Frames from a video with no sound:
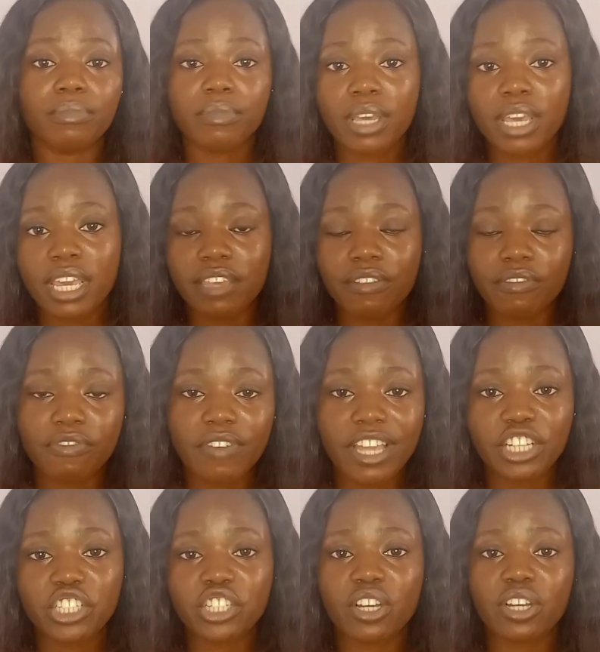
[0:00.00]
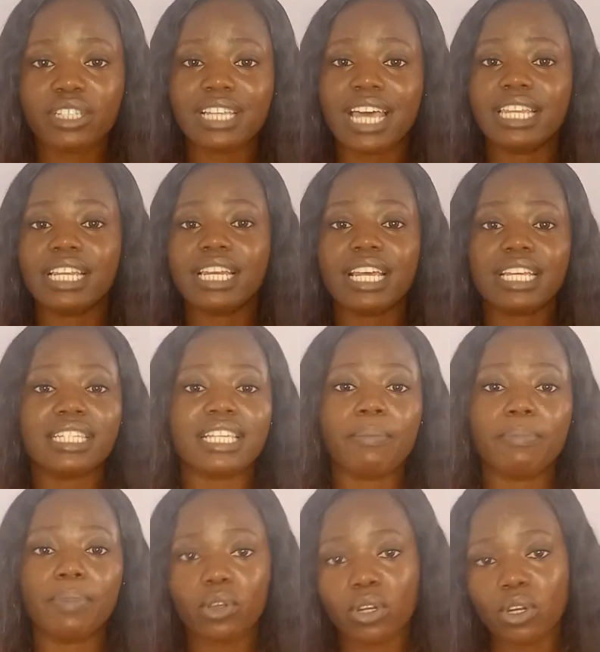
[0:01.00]
infection, and a lesser
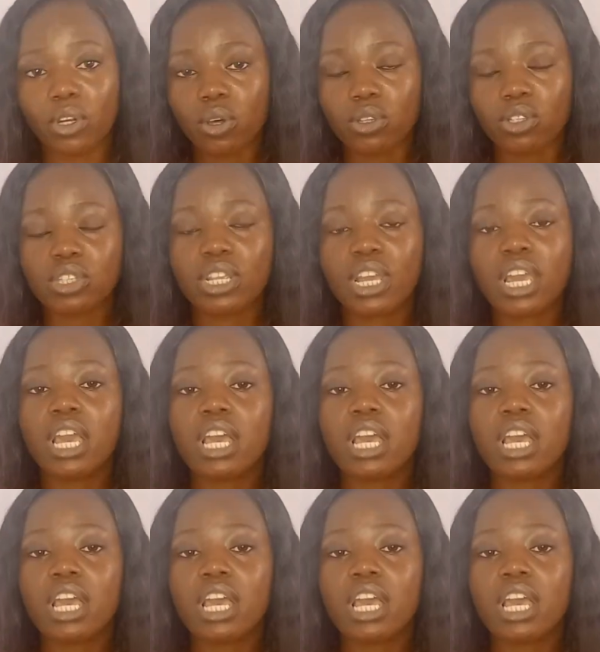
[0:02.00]
blood loss.